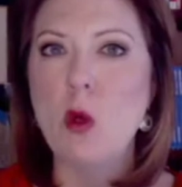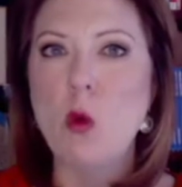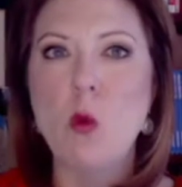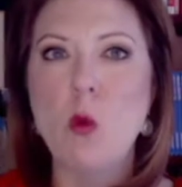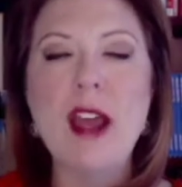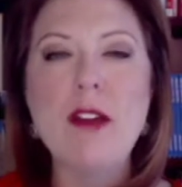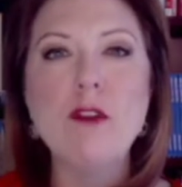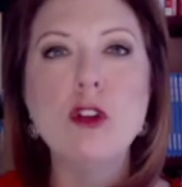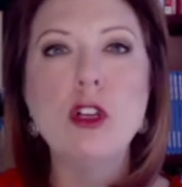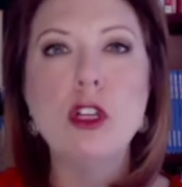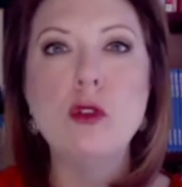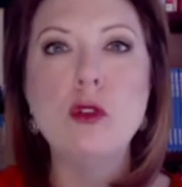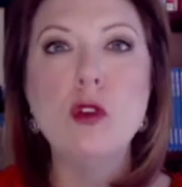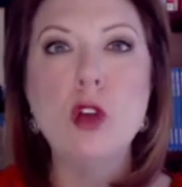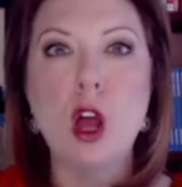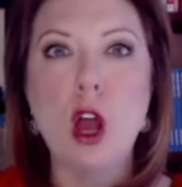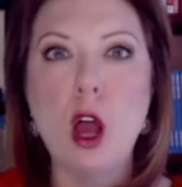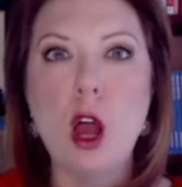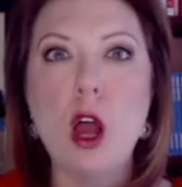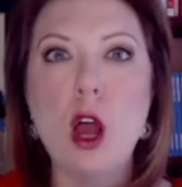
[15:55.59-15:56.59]
whatever you
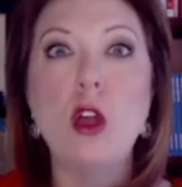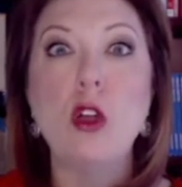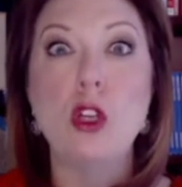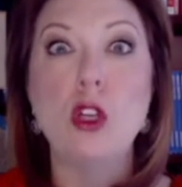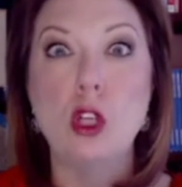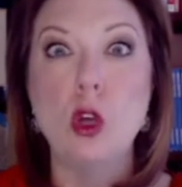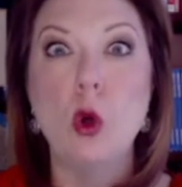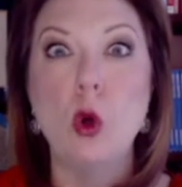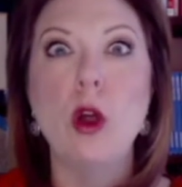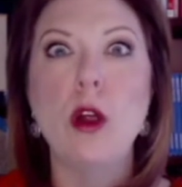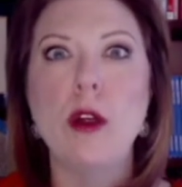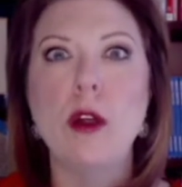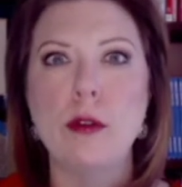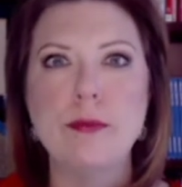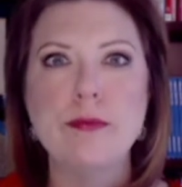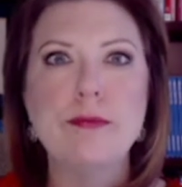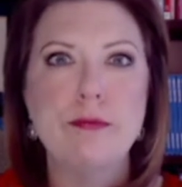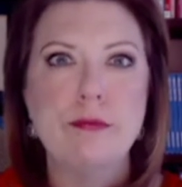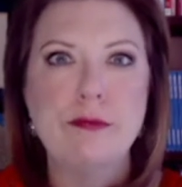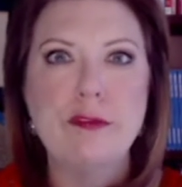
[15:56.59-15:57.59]
call your
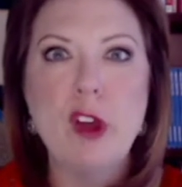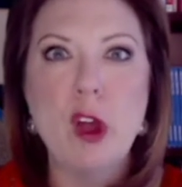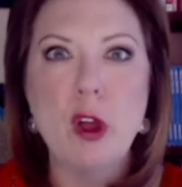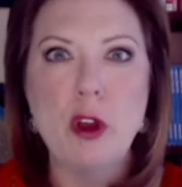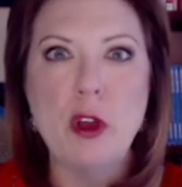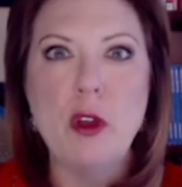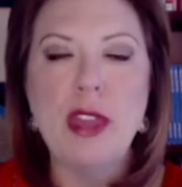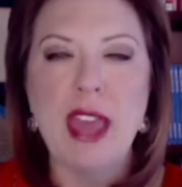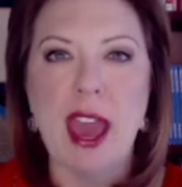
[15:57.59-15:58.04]
photo